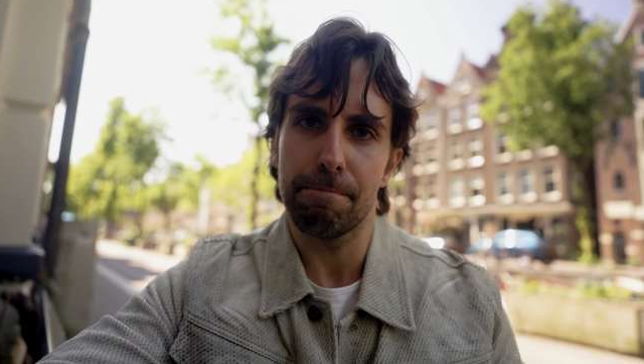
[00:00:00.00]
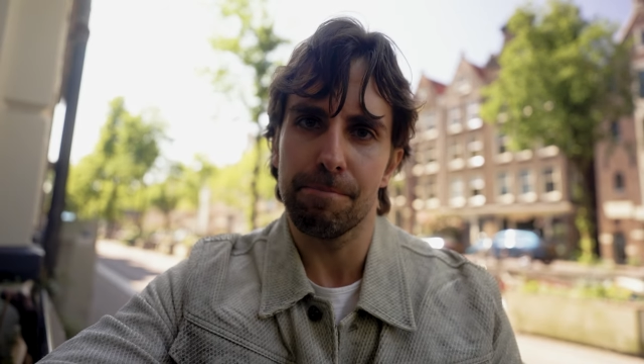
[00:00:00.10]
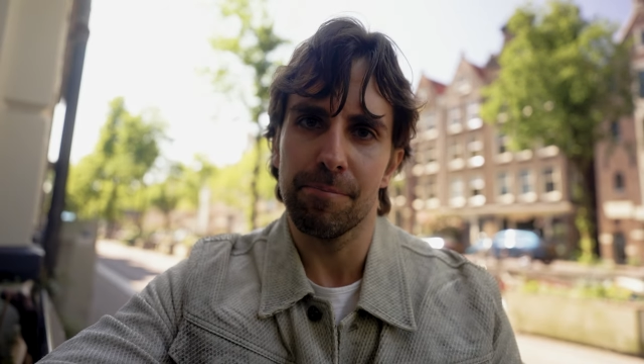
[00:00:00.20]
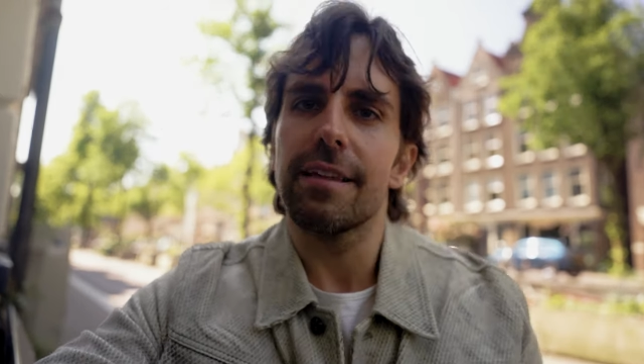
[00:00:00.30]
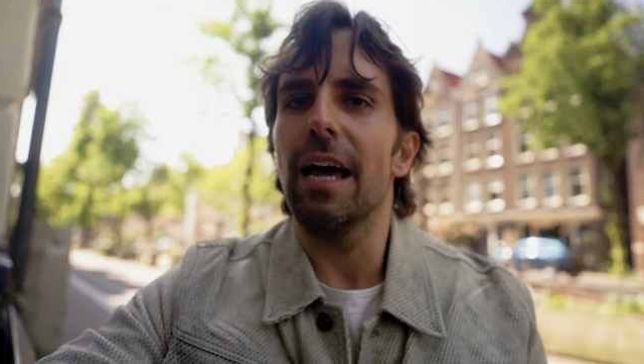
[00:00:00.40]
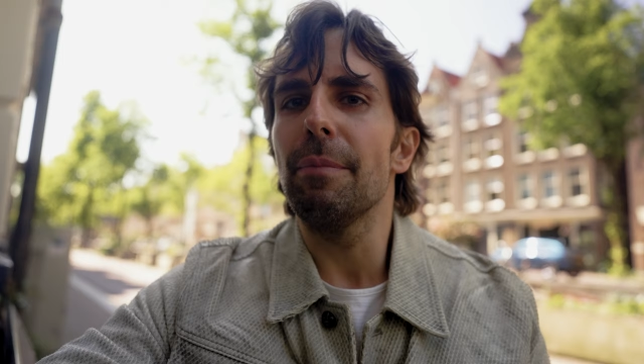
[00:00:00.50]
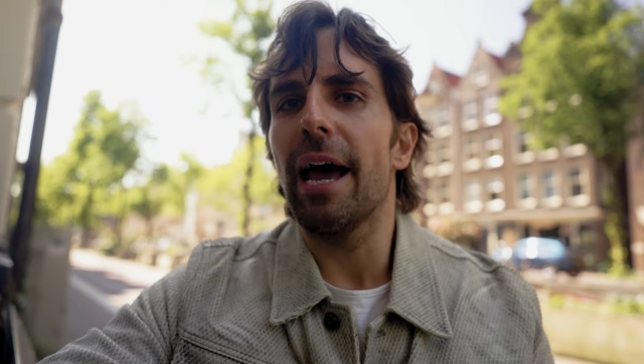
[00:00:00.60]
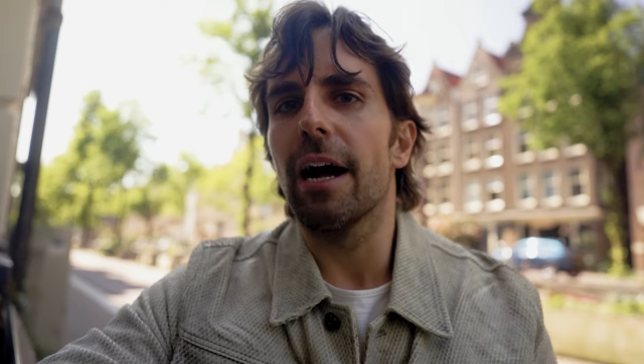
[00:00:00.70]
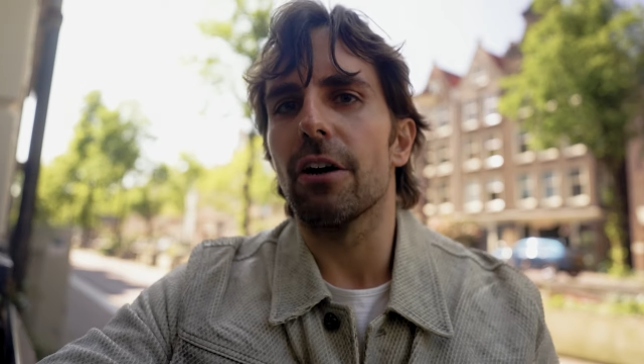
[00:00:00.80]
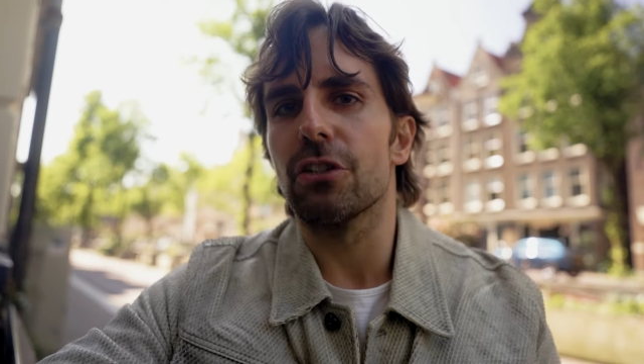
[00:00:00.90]
Sam
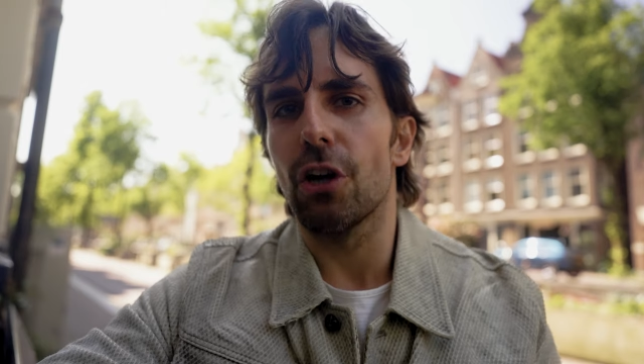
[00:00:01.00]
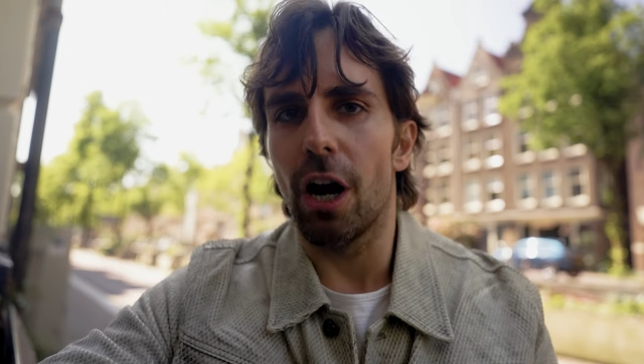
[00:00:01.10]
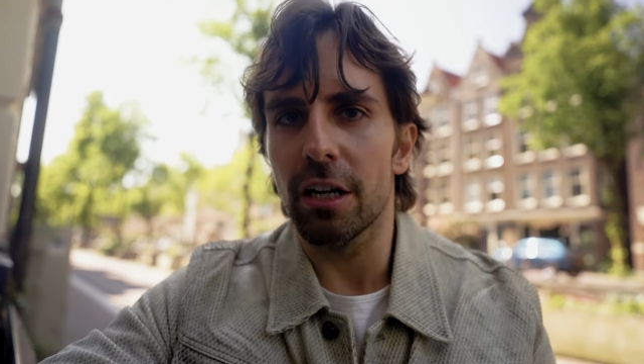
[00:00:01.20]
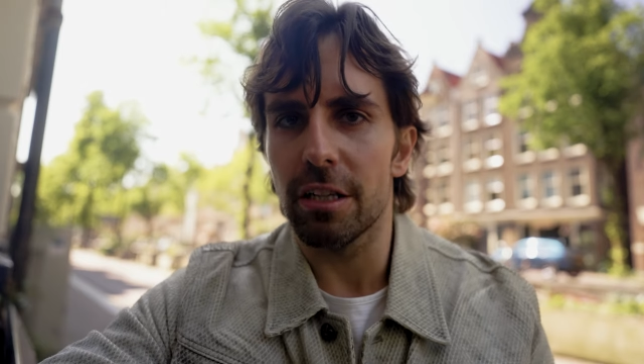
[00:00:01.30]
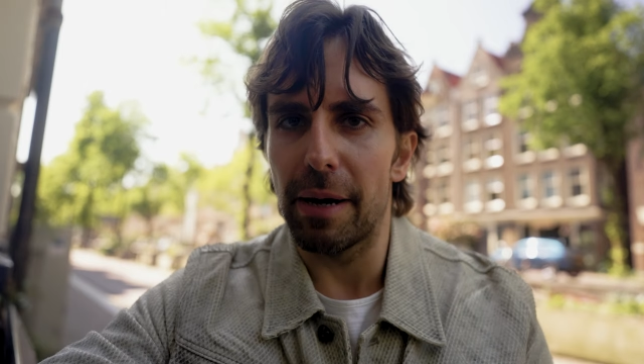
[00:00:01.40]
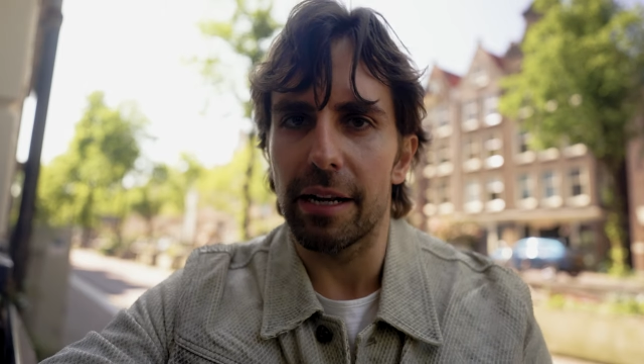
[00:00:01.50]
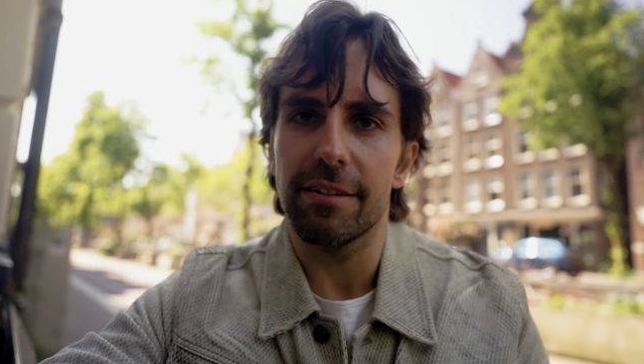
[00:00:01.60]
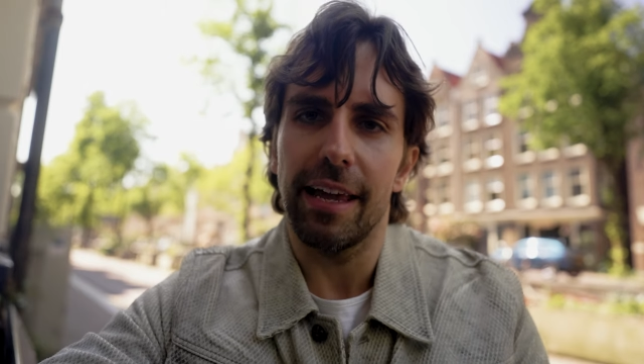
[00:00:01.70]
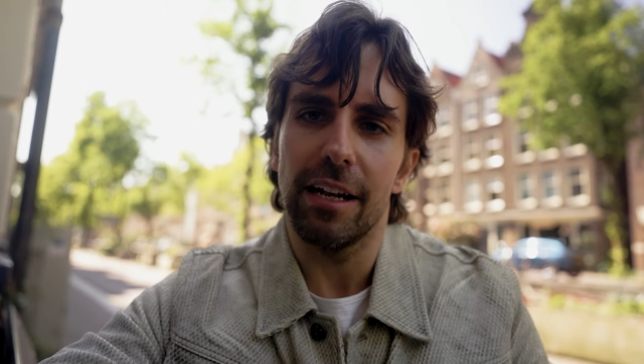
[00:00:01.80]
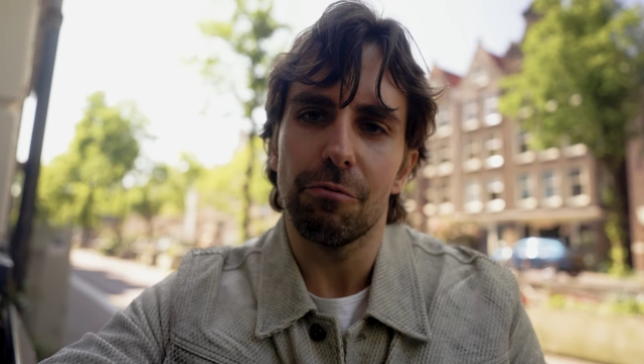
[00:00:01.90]
Harris talks about a
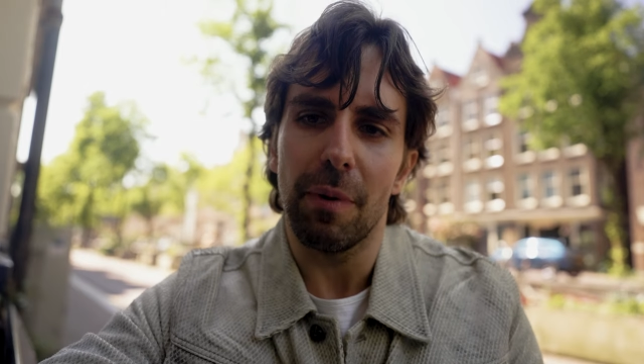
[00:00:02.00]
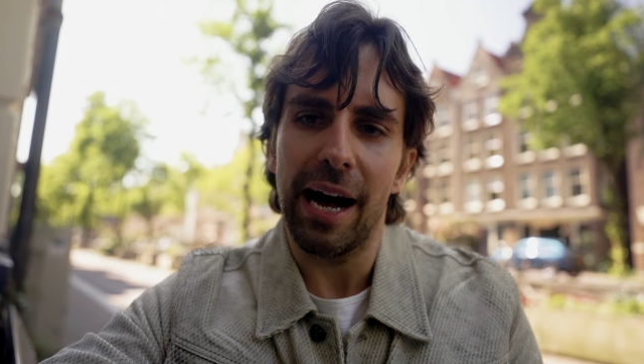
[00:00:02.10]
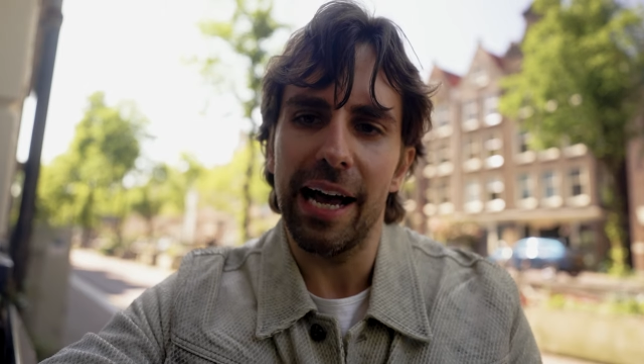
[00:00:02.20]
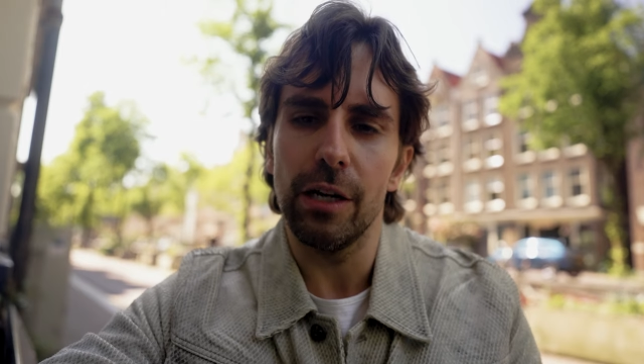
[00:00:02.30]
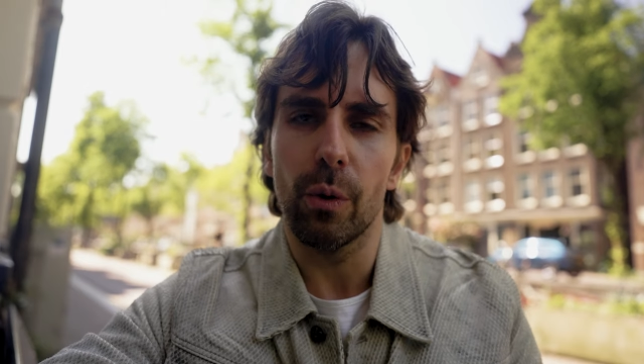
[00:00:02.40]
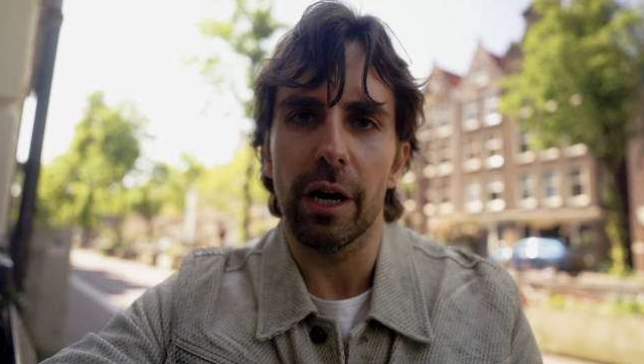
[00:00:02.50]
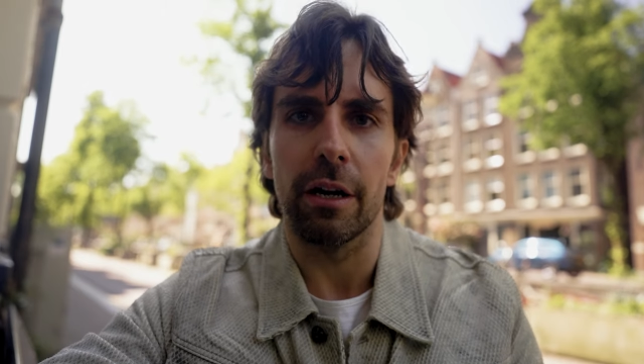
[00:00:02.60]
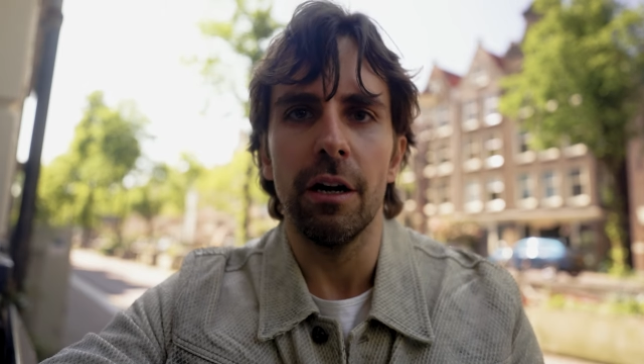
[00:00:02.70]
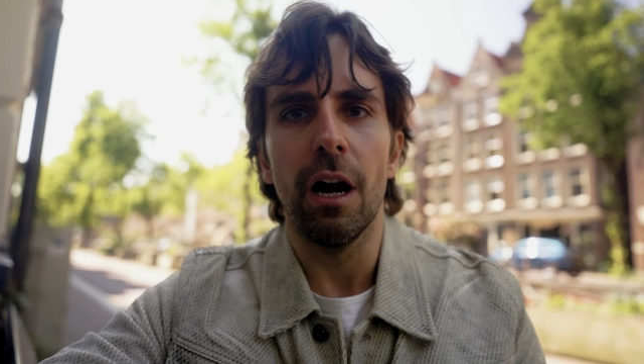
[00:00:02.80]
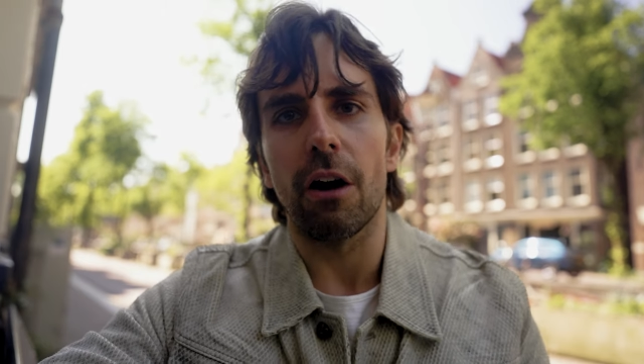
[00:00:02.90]
state of mind where